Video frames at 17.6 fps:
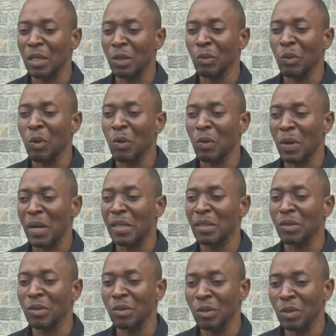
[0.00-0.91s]
equal
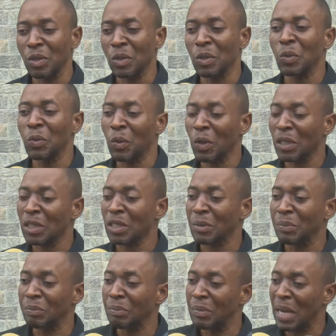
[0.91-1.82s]
right to do
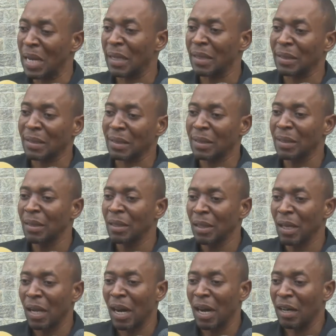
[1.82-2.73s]
what men
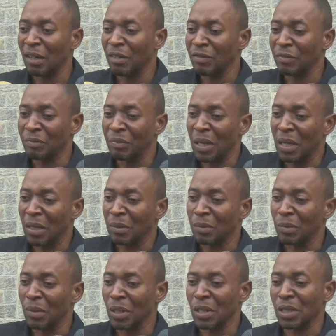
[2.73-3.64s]

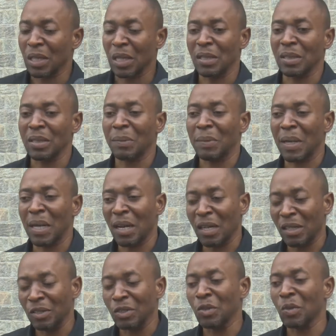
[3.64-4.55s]
and boys counterpart
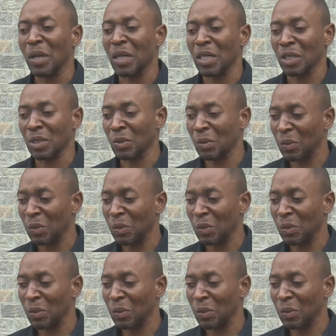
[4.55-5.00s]
can do as